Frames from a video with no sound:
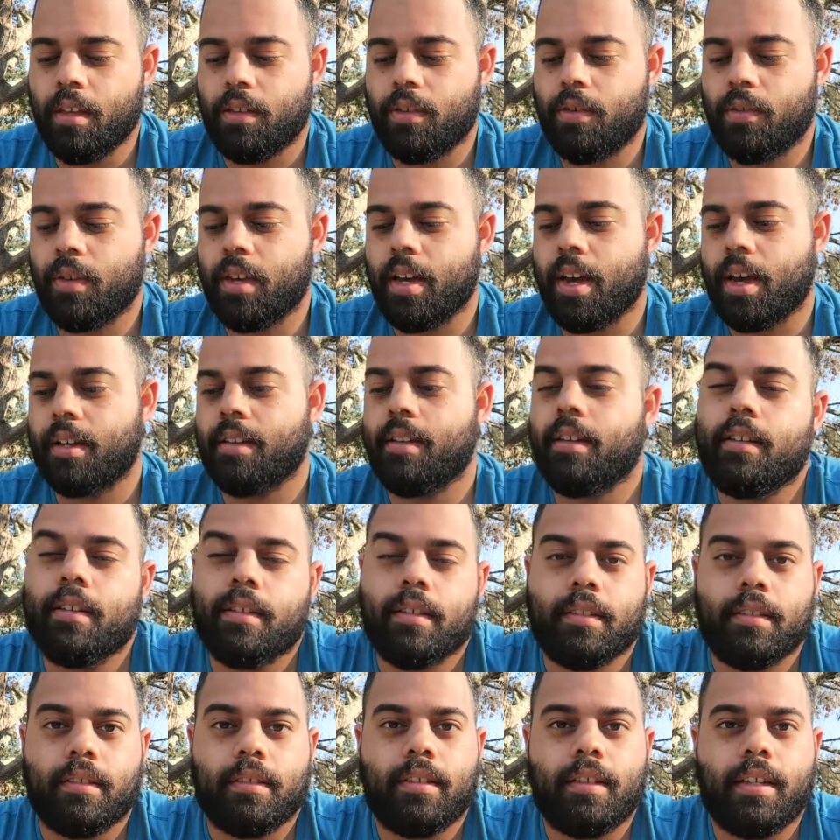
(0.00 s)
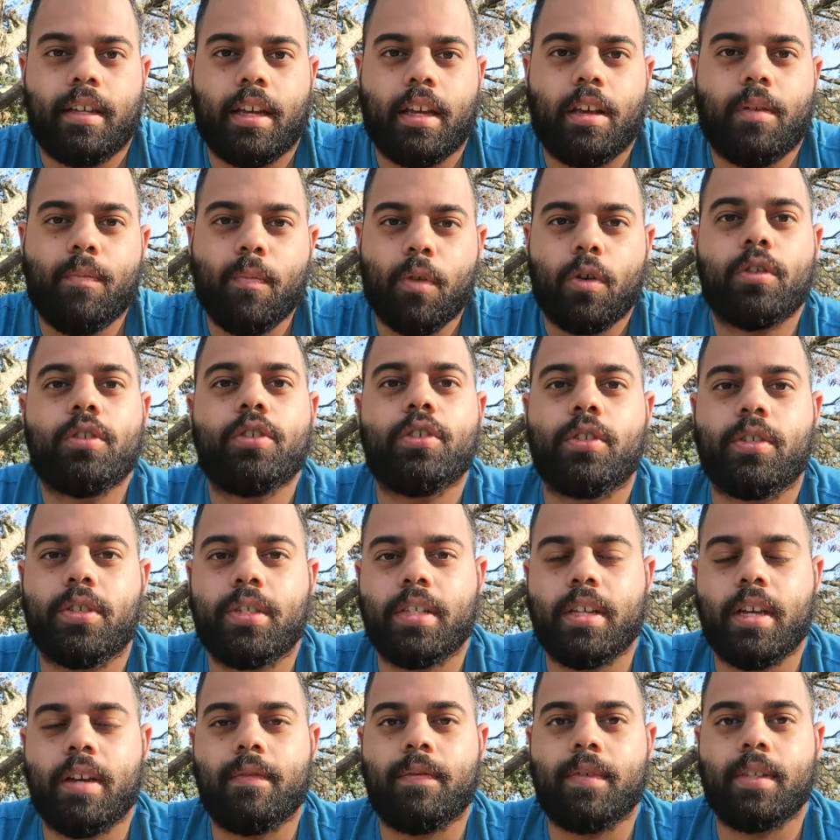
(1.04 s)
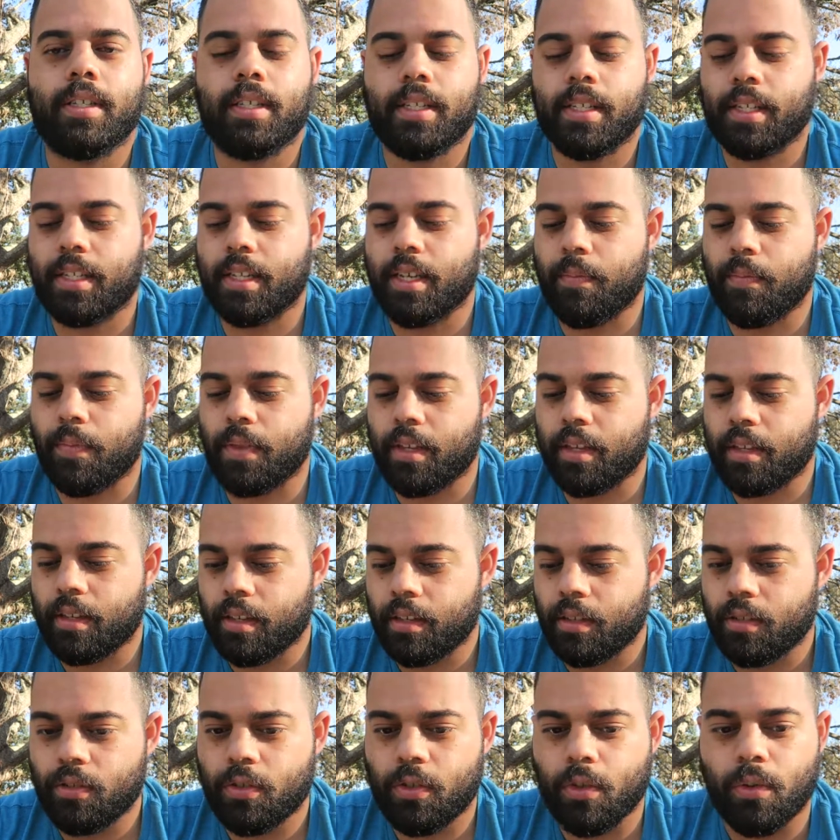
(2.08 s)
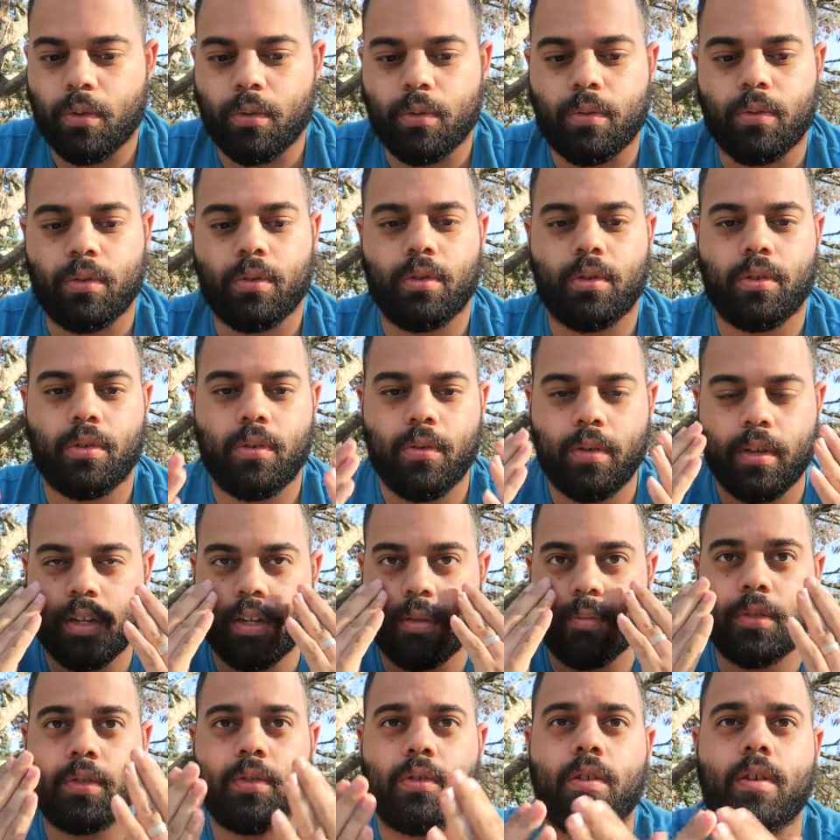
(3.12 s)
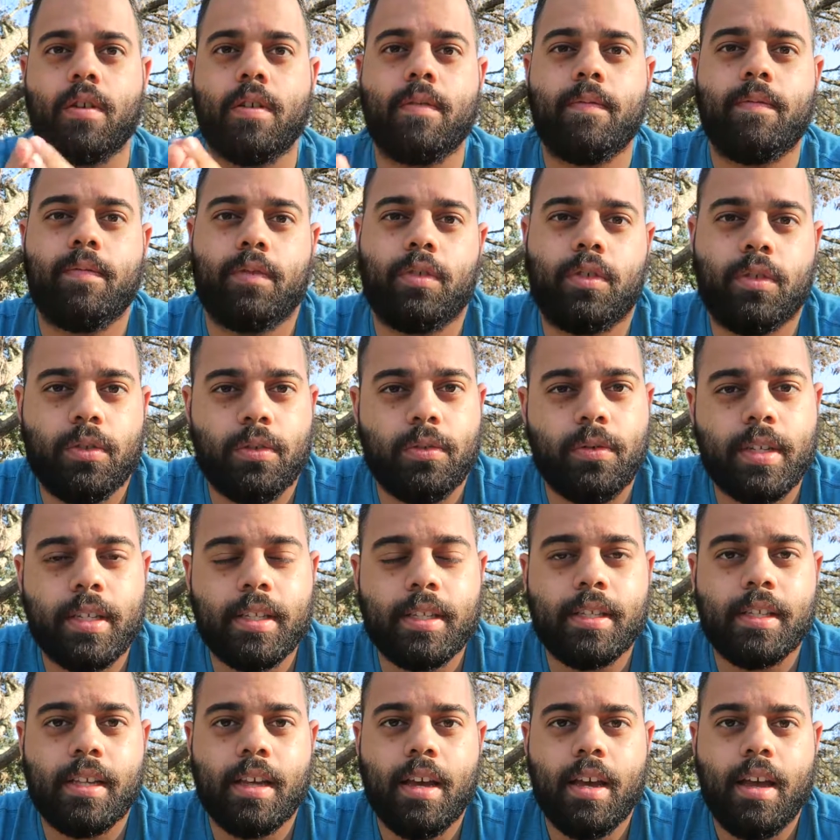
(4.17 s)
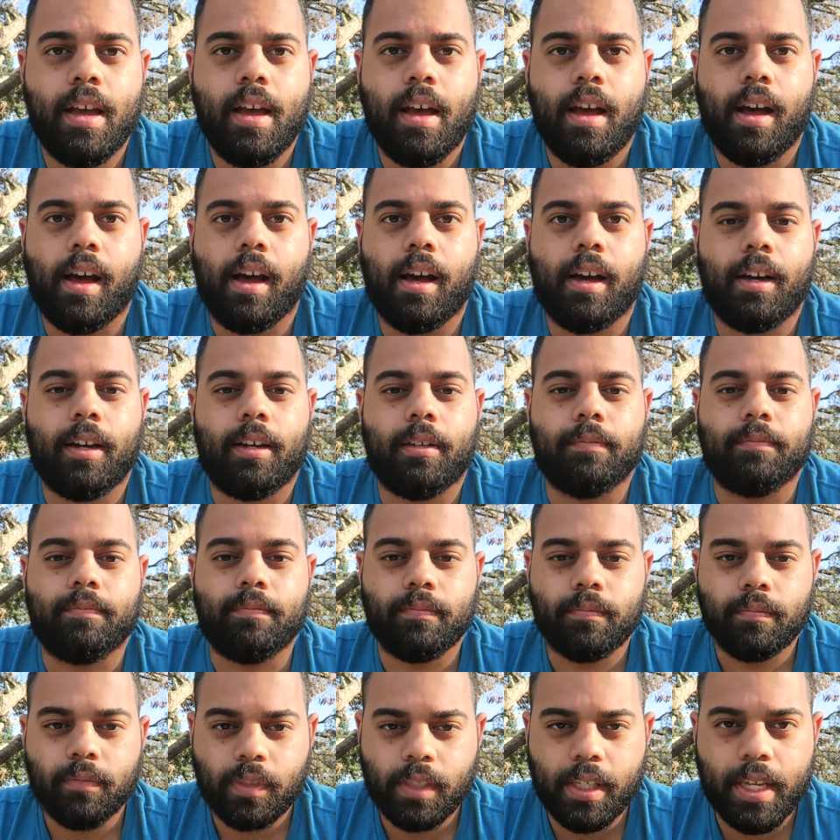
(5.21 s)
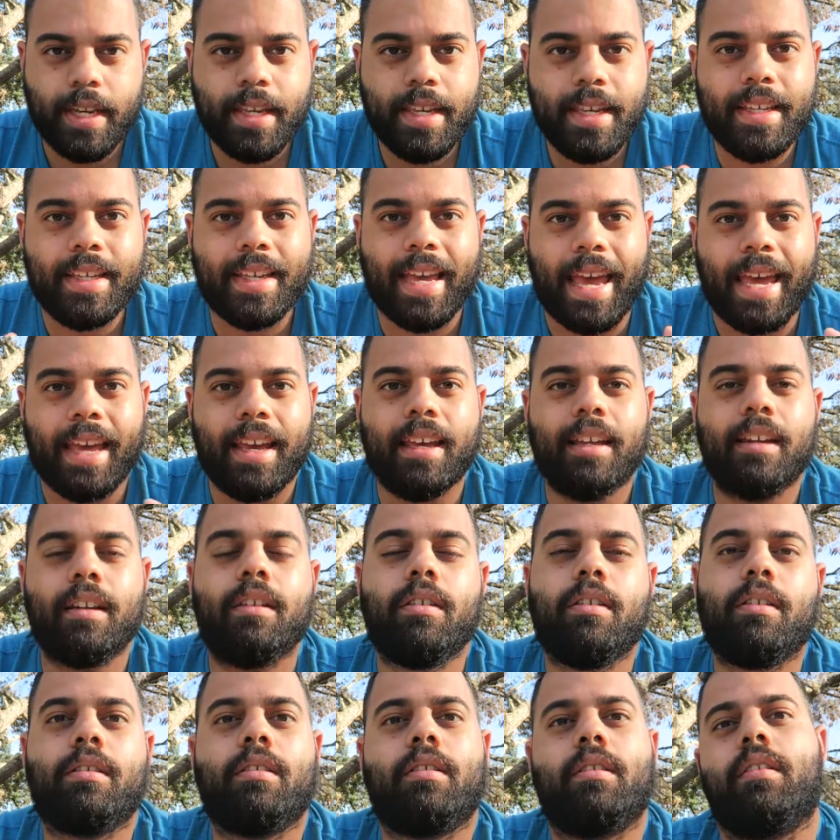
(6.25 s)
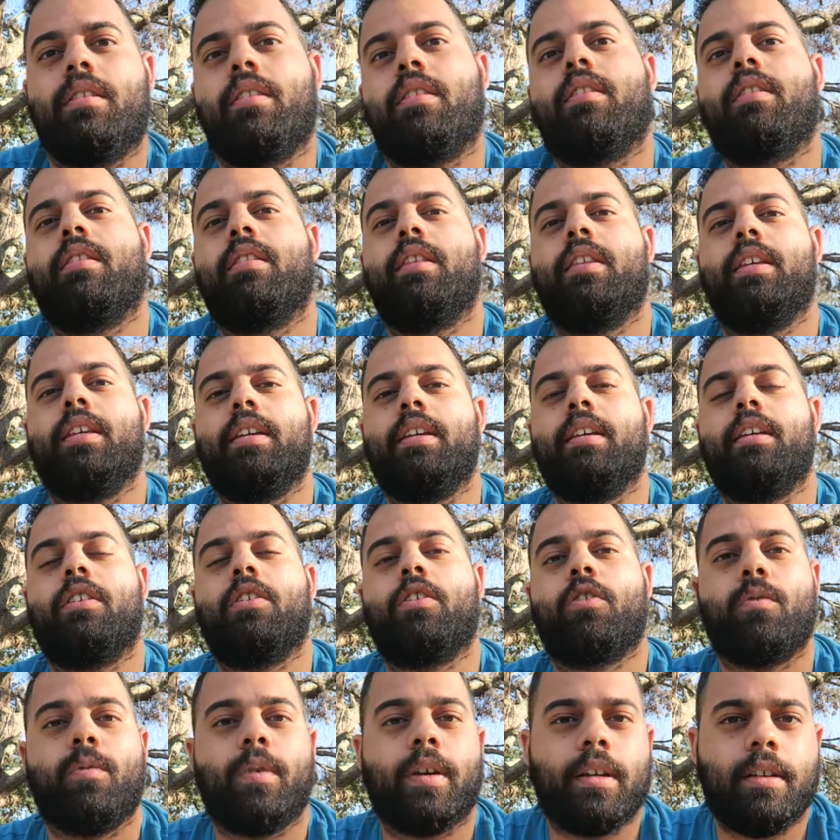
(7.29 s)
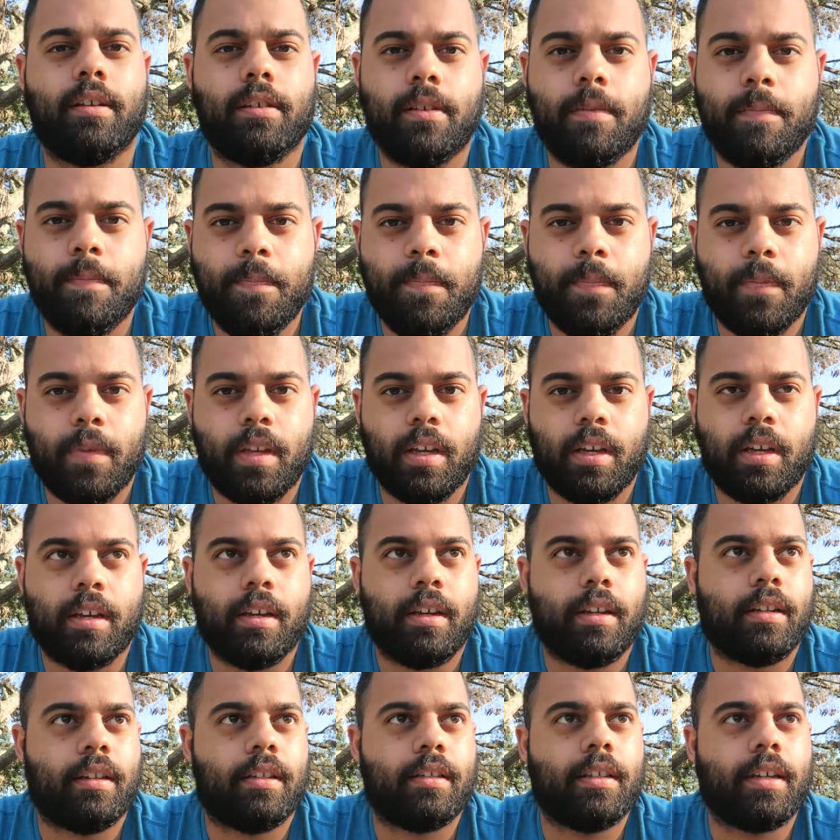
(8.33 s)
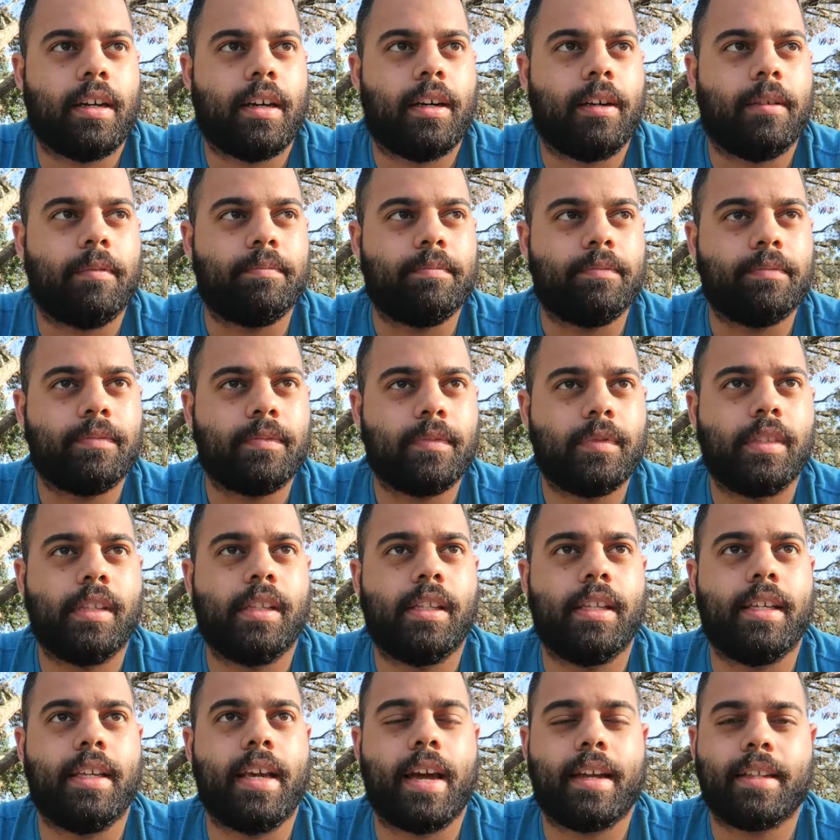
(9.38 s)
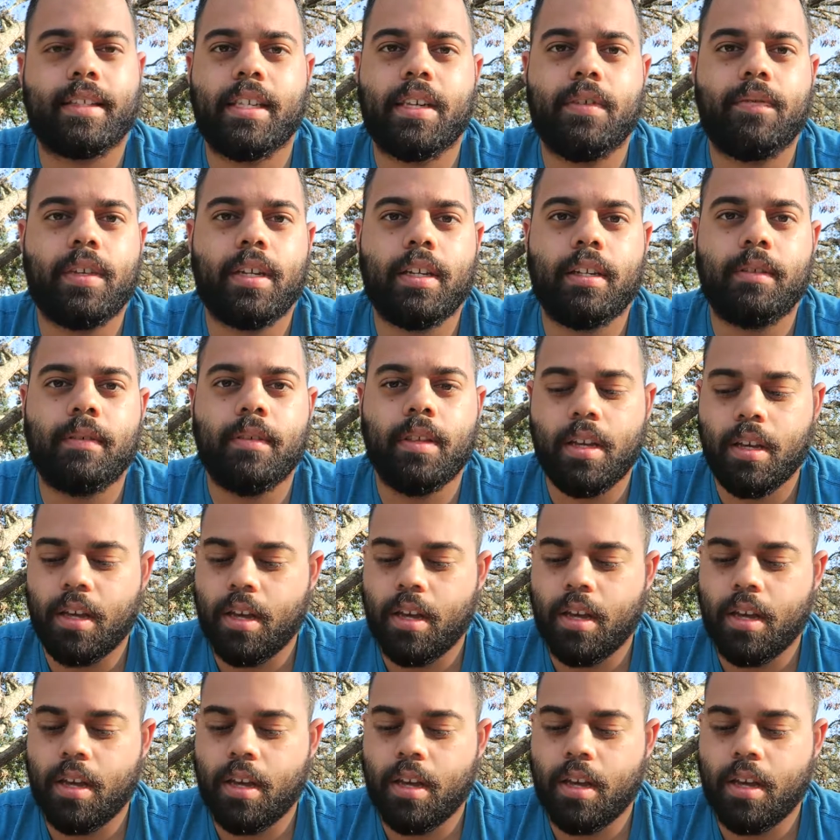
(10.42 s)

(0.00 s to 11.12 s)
you kind of immerse yourself into something, so you can observe students taking in the curriculum and the activity,